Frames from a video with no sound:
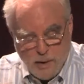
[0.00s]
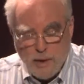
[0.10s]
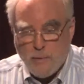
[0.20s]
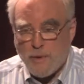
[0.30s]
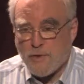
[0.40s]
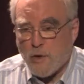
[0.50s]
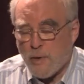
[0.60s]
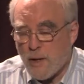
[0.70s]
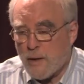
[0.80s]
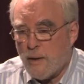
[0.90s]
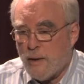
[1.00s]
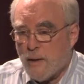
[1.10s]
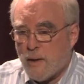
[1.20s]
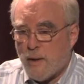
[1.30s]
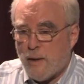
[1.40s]
With Korea,
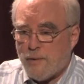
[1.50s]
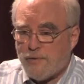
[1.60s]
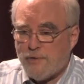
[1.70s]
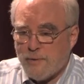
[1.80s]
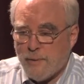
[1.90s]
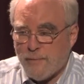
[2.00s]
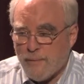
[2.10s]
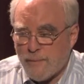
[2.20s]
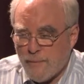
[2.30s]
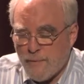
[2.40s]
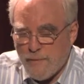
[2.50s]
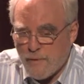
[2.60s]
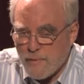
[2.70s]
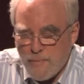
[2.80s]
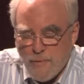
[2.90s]

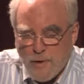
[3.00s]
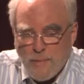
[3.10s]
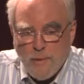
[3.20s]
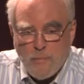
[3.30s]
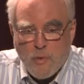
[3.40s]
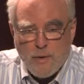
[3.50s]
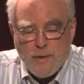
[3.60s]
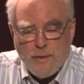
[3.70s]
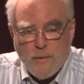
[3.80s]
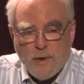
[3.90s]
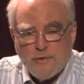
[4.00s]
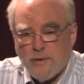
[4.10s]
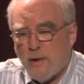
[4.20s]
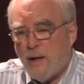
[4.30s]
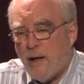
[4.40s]
very, very important
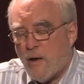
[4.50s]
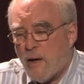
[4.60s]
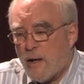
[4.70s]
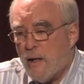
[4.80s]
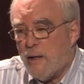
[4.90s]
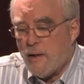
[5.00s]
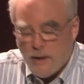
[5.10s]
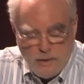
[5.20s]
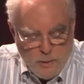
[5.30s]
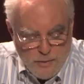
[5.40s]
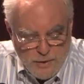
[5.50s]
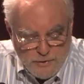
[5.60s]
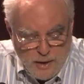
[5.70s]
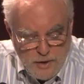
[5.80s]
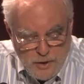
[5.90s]
U.S. ally in
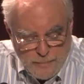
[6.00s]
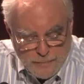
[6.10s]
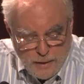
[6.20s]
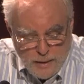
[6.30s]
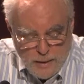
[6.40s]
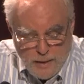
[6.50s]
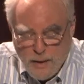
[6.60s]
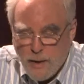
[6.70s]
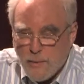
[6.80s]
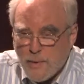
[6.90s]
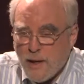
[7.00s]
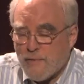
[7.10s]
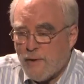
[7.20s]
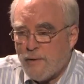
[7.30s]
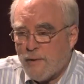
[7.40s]
Northeast Asia. We
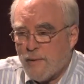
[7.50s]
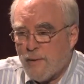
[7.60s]
have a